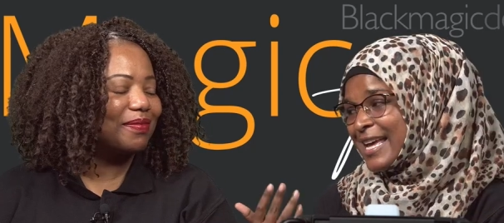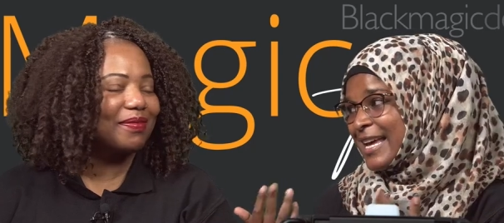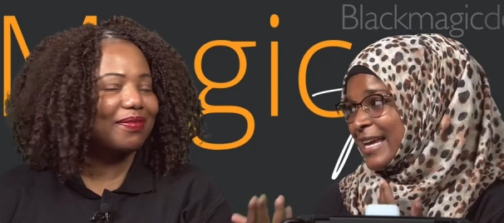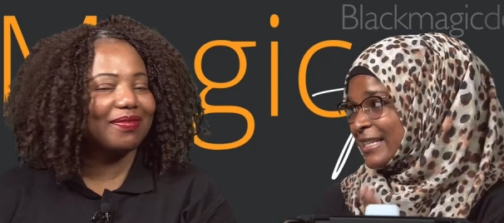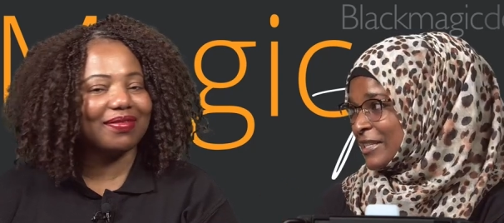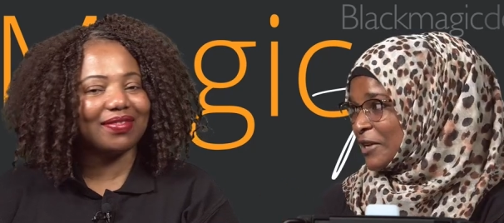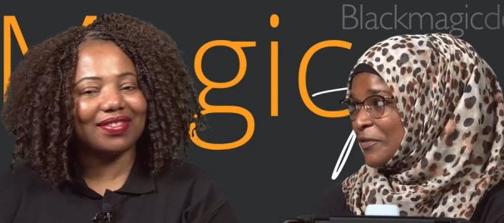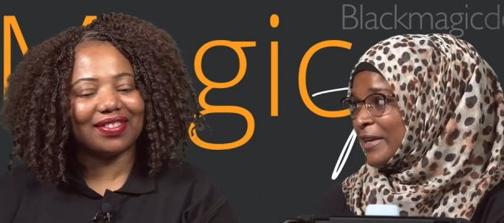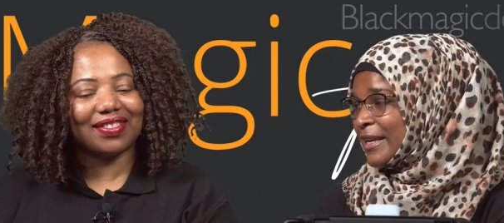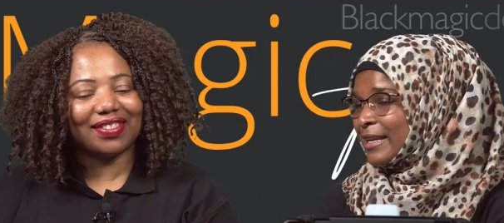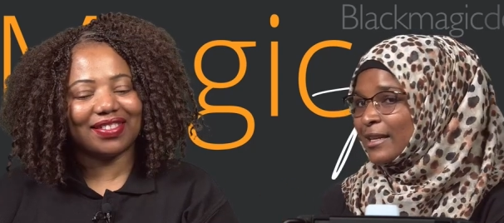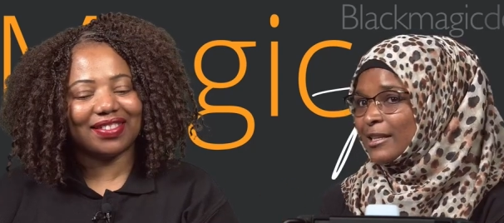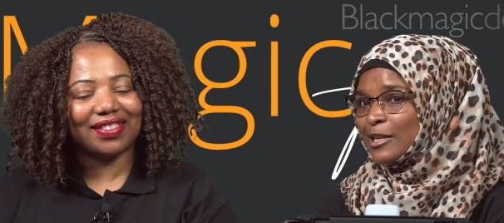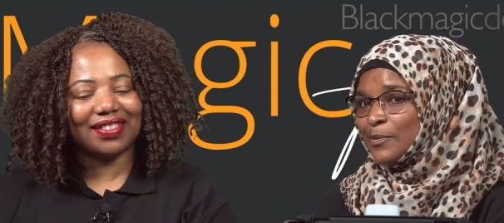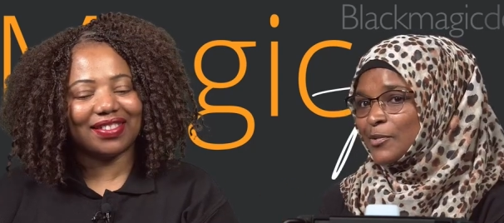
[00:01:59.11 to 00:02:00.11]
Speaker 1: and
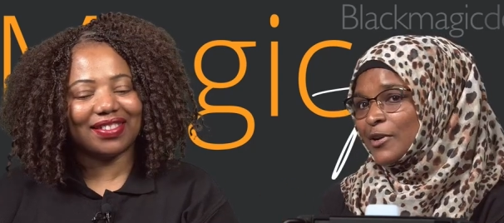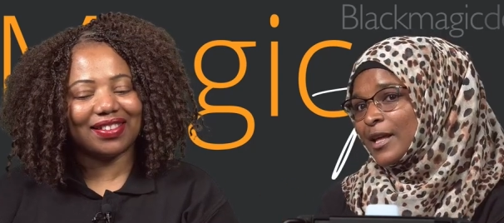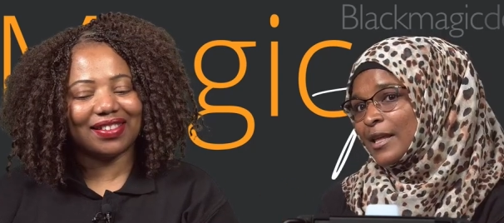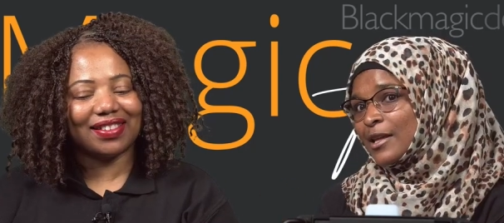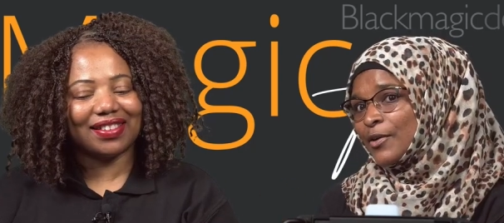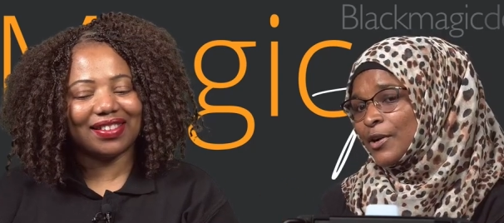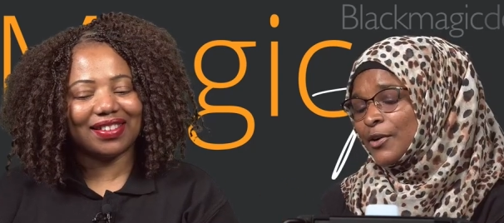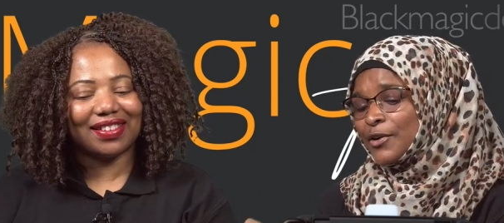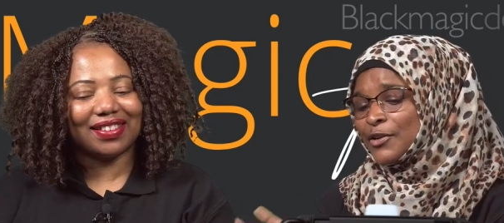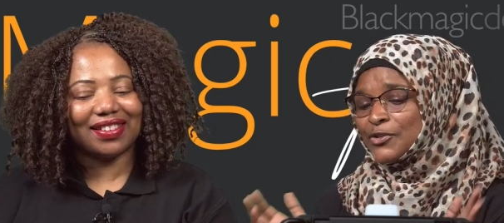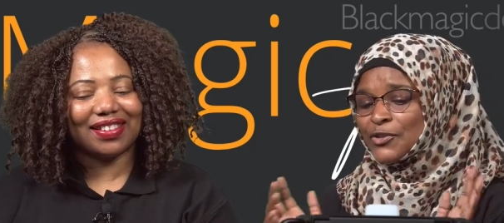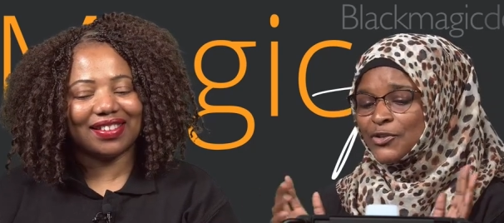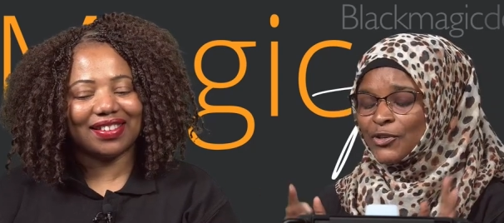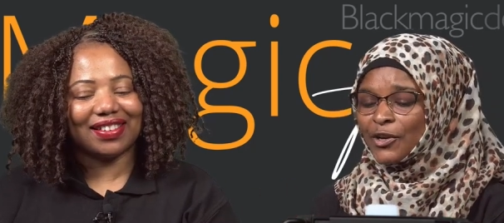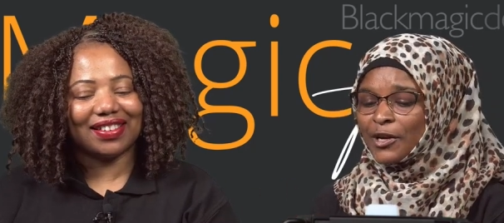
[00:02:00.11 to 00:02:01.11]
definitely the product that we're going
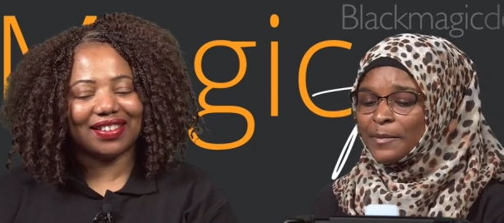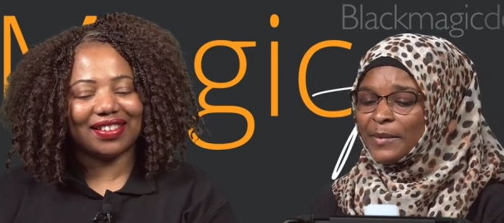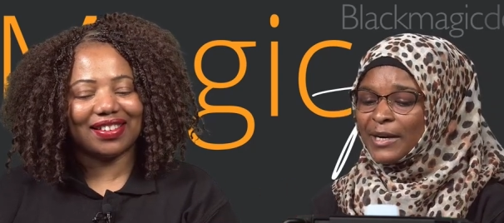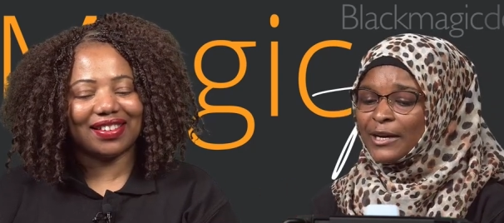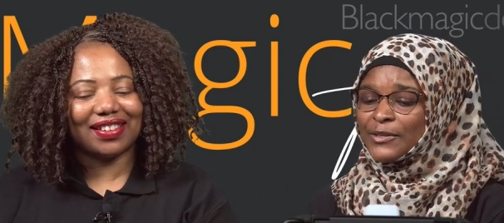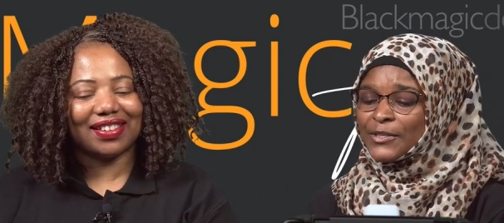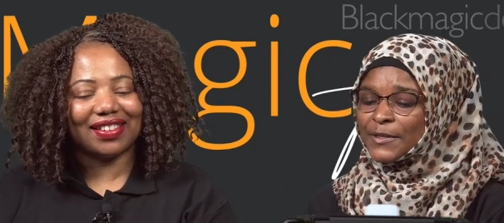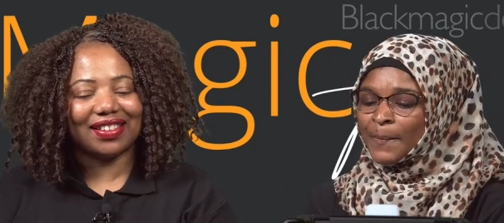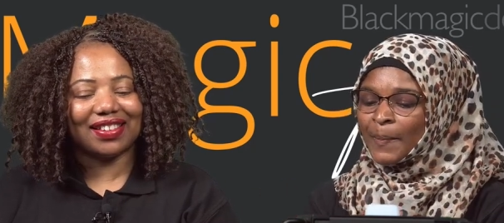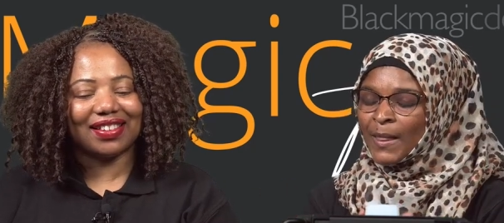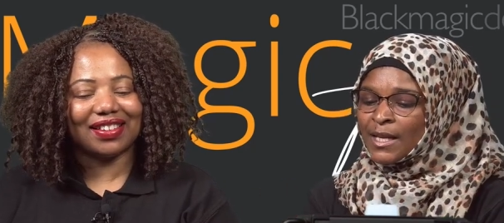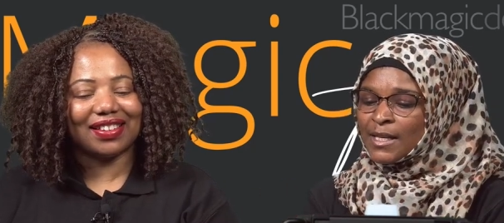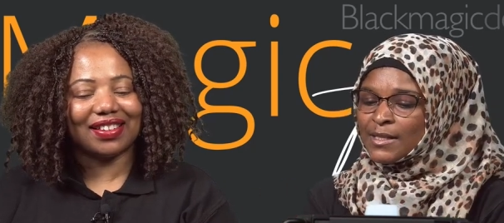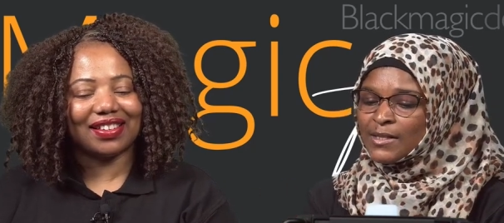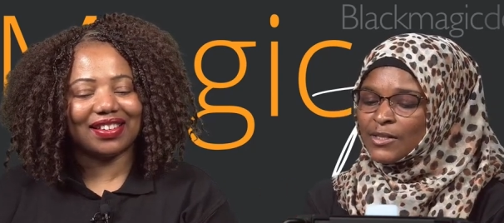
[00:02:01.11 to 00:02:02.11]
to talk about.
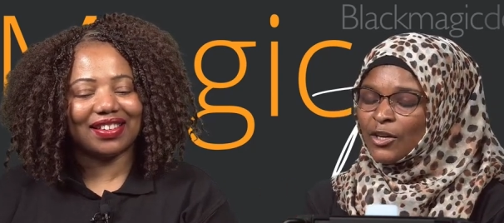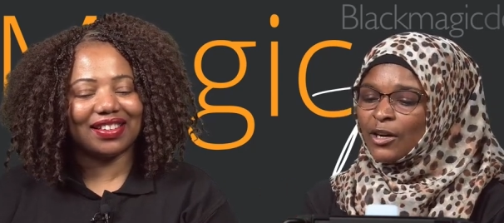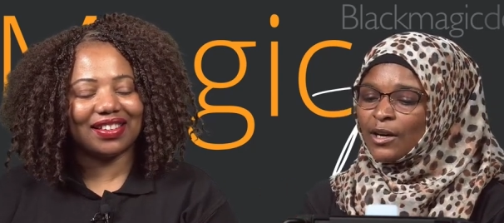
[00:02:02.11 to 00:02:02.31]
So,